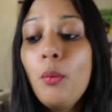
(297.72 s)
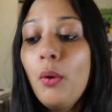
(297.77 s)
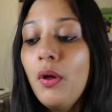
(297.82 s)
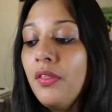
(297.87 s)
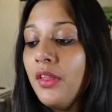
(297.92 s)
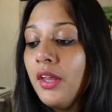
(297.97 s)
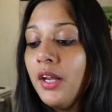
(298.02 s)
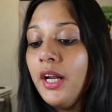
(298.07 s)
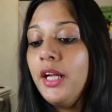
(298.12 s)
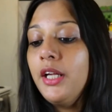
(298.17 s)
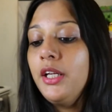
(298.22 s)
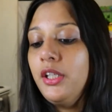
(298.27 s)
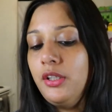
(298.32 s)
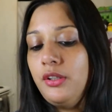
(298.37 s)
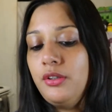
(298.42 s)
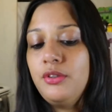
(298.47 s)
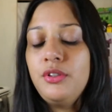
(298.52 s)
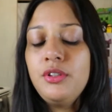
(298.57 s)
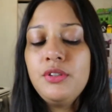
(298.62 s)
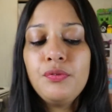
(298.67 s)
one that I
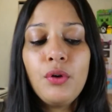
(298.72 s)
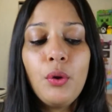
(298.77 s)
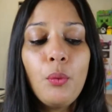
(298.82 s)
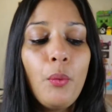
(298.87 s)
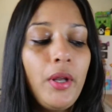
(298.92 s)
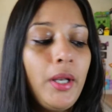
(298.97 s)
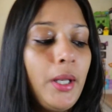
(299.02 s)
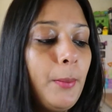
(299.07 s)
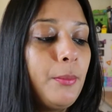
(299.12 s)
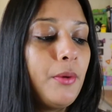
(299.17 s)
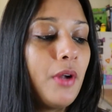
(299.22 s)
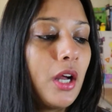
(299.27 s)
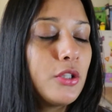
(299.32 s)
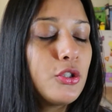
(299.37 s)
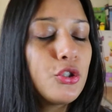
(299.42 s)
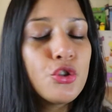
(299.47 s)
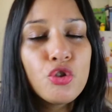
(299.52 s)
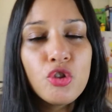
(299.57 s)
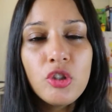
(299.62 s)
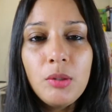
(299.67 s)
use for when I'm not
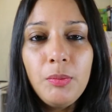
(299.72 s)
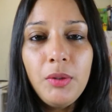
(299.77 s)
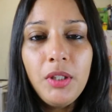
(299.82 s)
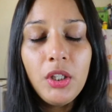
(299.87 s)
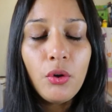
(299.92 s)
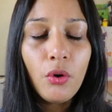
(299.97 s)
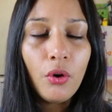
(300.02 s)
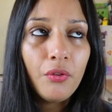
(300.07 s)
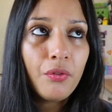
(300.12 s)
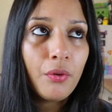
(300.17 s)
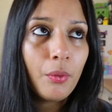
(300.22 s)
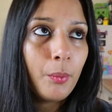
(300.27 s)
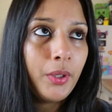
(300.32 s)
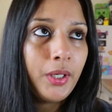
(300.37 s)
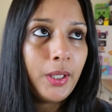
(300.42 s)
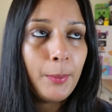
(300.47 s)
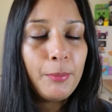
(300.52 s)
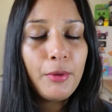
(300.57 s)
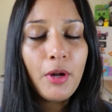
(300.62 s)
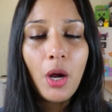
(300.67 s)
streaming or for when
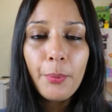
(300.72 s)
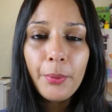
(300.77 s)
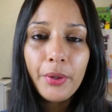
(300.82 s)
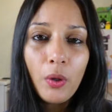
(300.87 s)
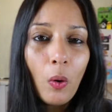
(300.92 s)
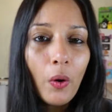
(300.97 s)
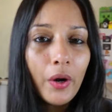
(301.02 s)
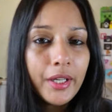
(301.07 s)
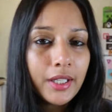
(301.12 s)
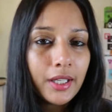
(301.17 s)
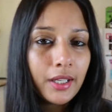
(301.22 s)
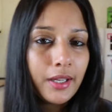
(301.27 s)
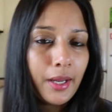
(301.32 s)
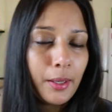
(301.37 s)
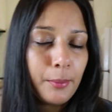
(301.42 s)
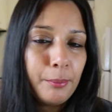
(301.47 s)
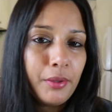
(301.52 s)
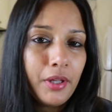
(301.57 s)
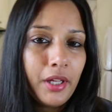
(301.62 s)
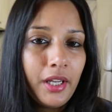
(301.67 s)
I'm not recording a
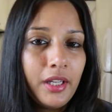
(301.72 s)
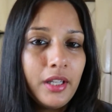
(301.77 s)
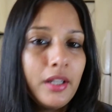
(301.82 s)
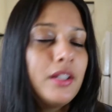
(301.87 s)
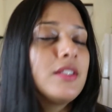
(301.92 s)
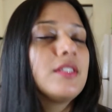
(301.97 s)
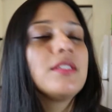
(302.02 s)
gameplay,